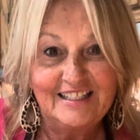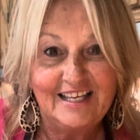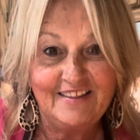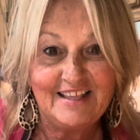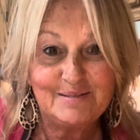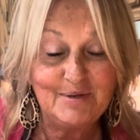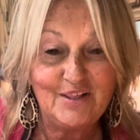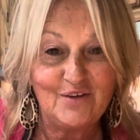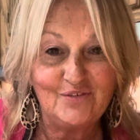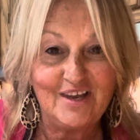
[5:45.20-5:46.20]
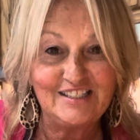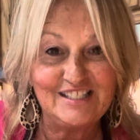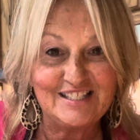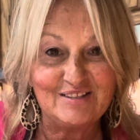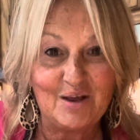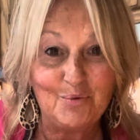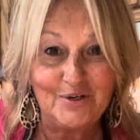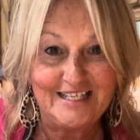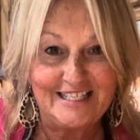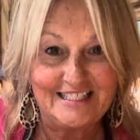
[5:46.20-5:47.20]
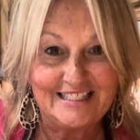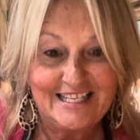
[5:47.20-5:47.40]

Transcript: And that's meatloaf. I just, I won't eat it.